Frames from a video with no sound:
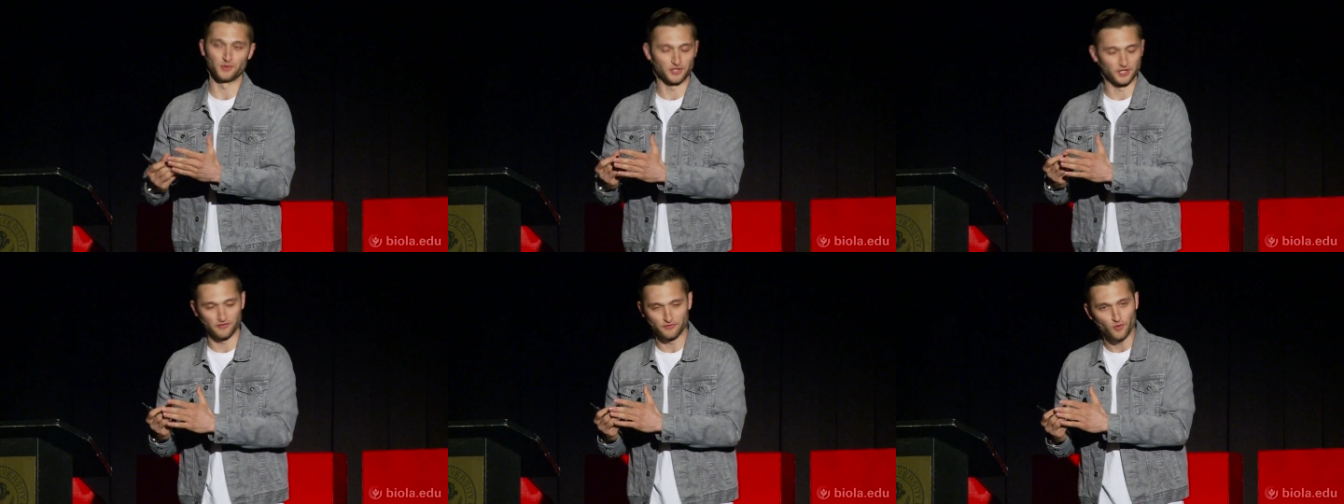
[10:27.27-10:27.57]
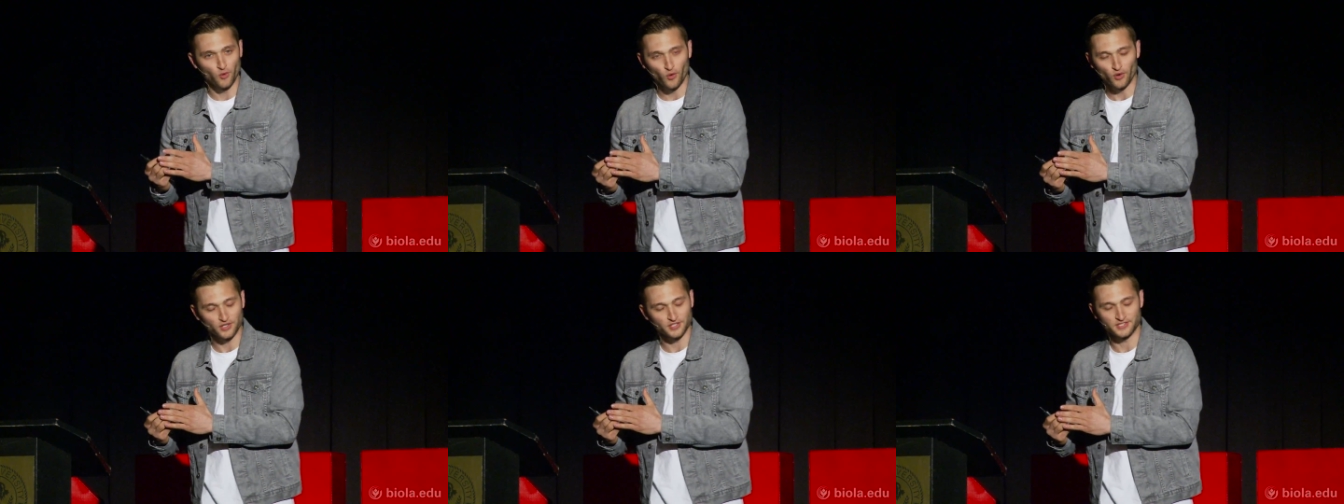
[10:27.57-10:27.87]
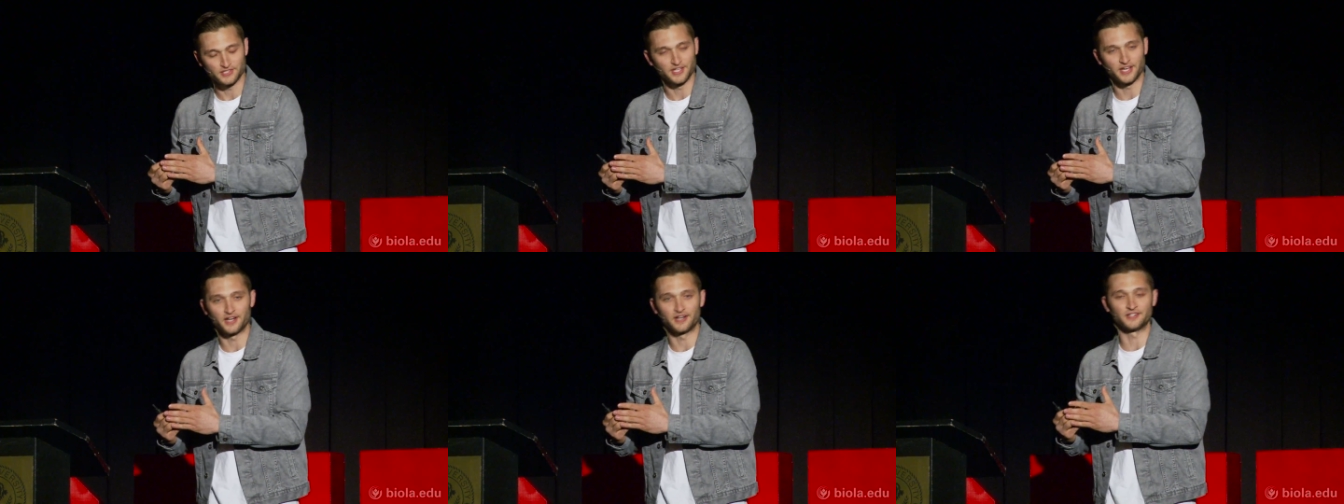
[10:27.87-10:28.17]
And of course,
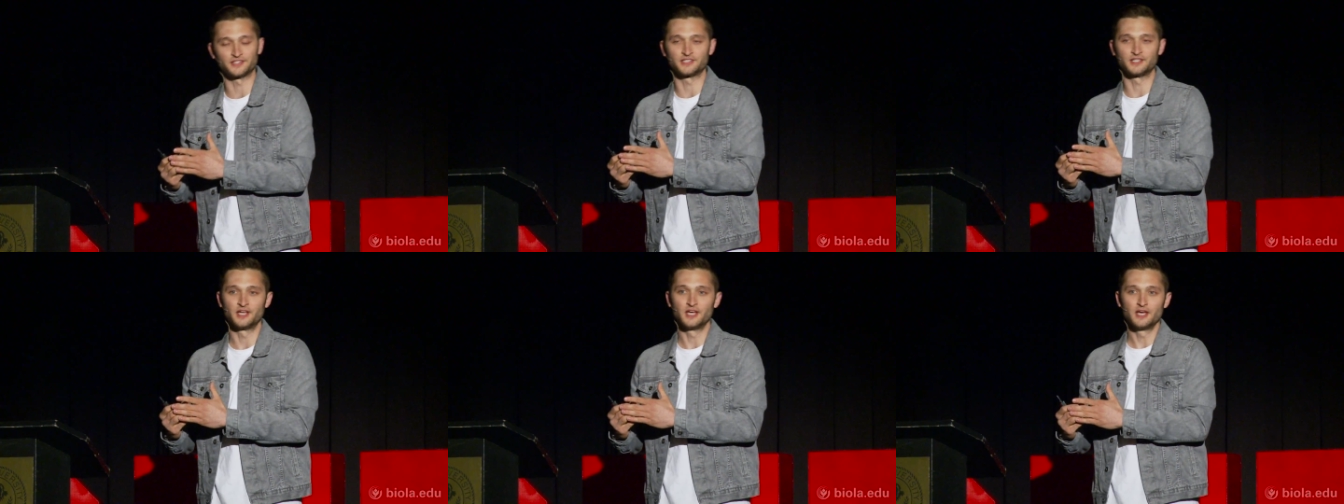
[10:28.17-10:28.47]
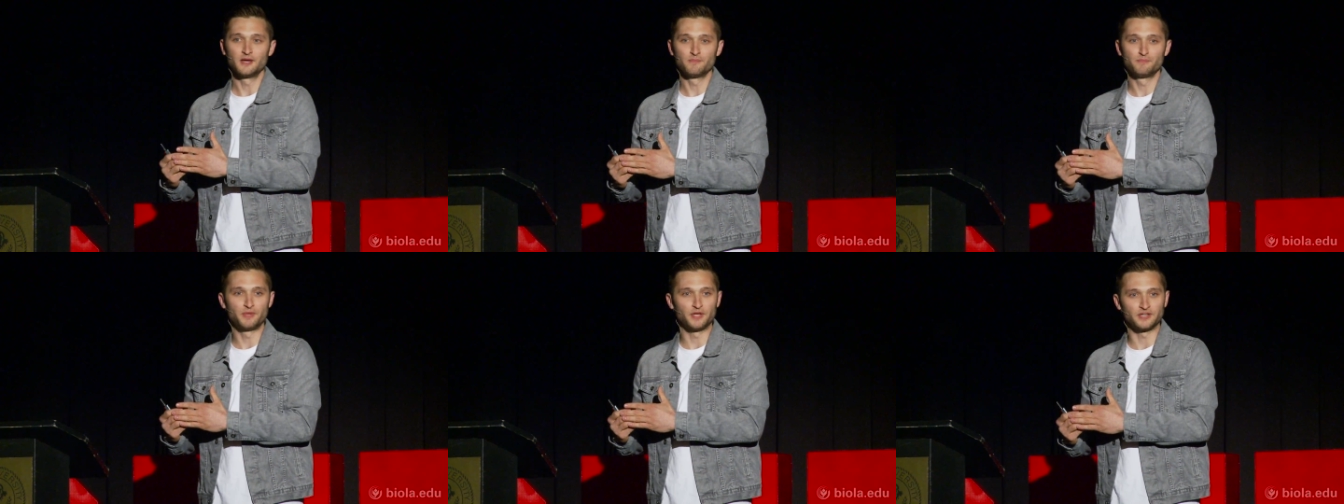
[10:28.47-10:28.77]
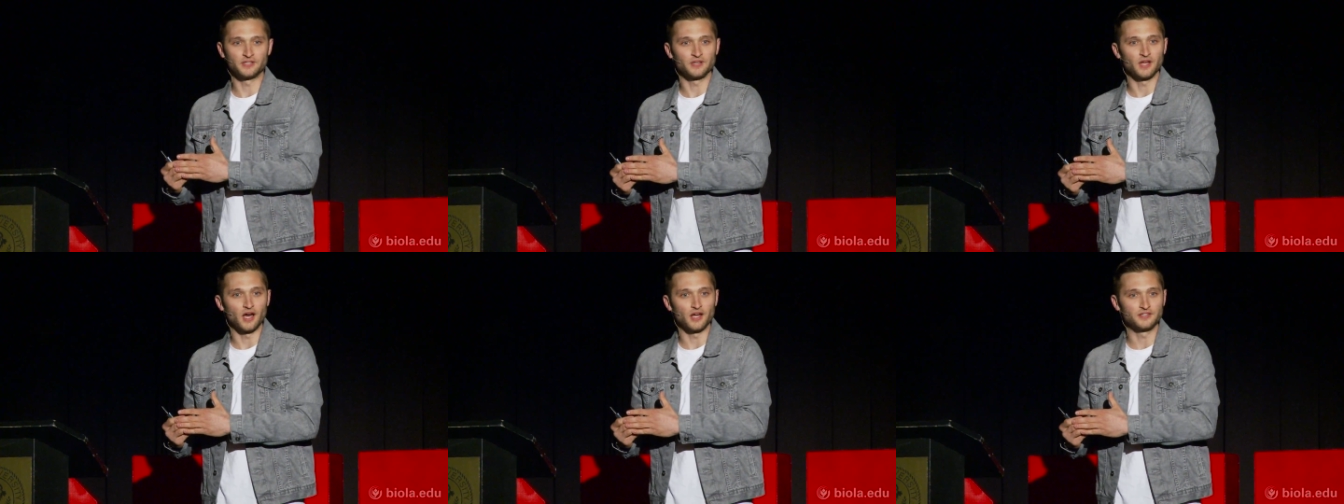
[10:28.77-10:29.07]
there's
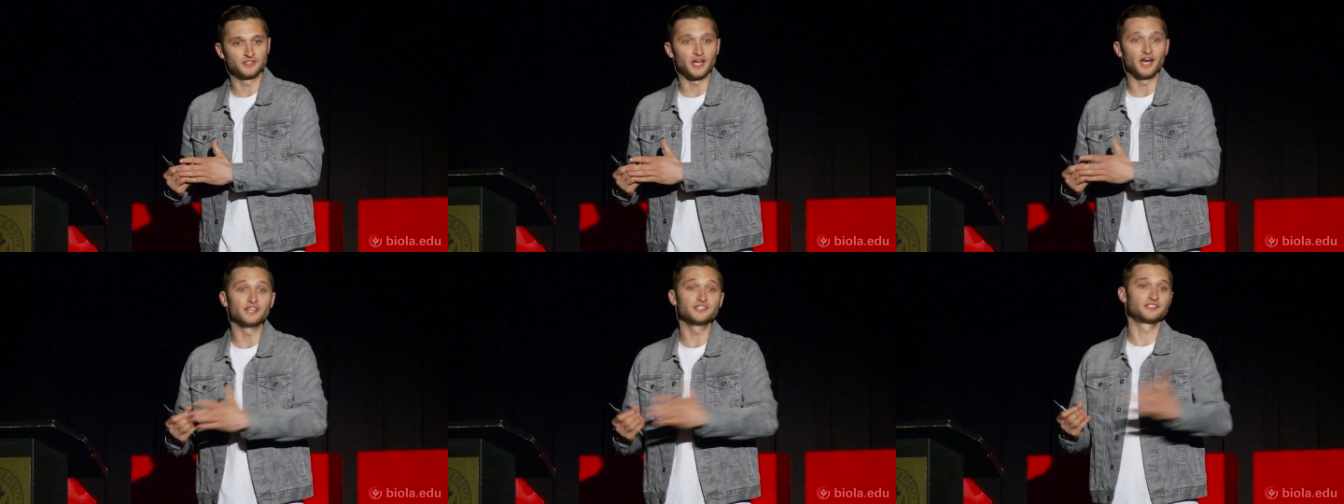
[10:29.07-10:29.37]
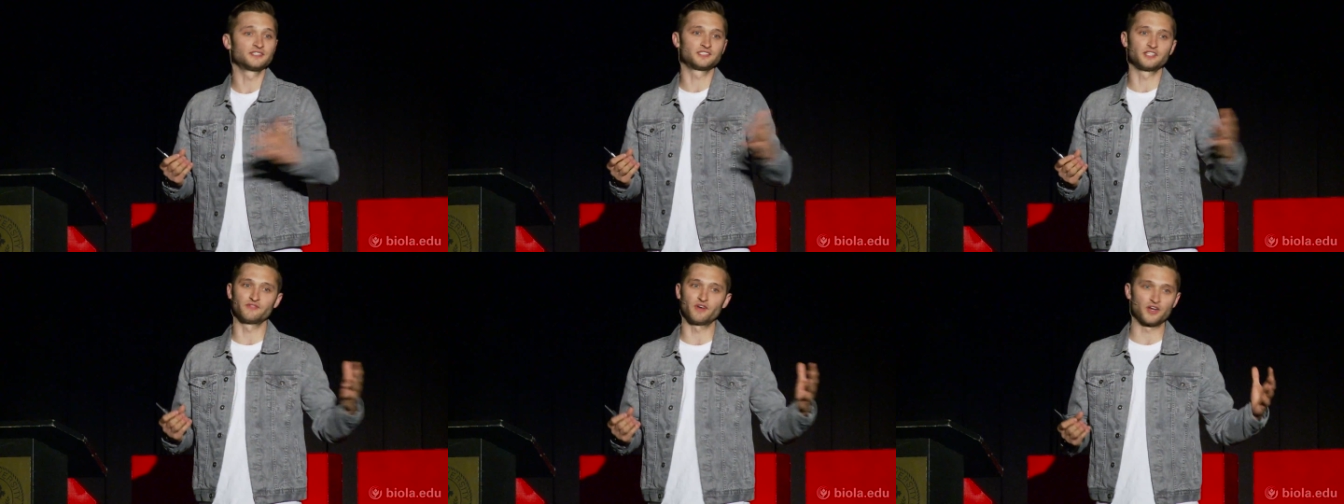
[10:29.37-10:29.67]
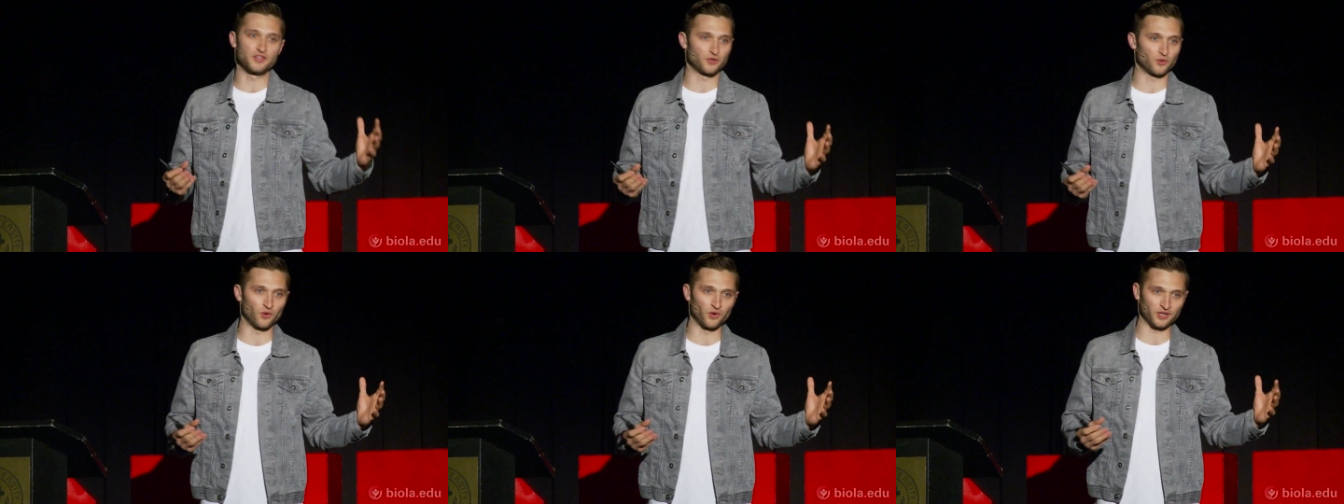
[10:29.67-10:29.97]
been dozens of
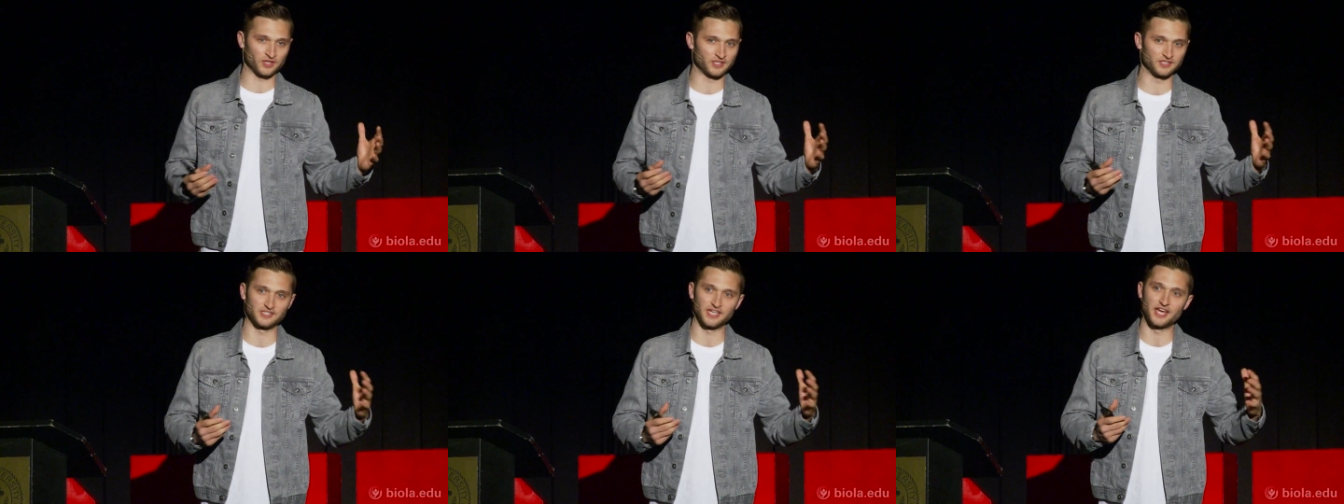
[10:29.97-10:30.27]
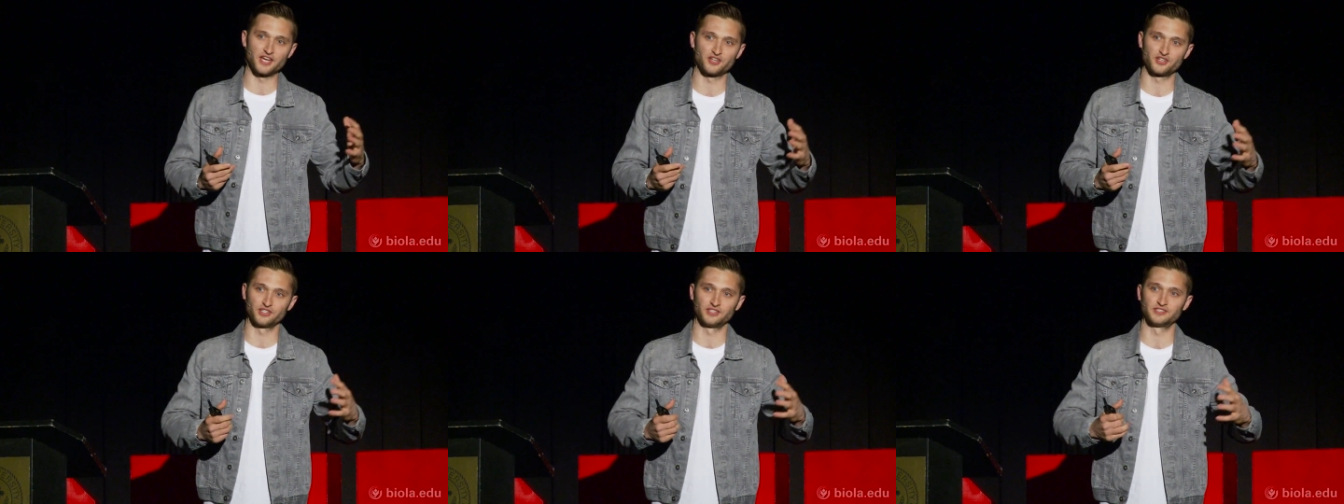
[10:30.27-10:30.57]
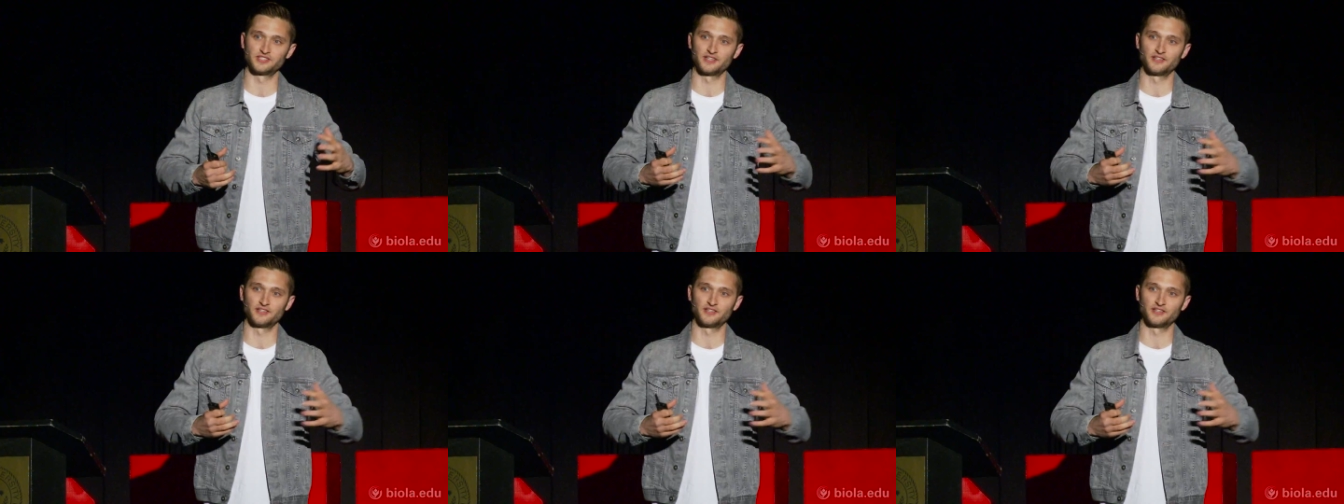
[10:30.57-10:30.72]
other organizations,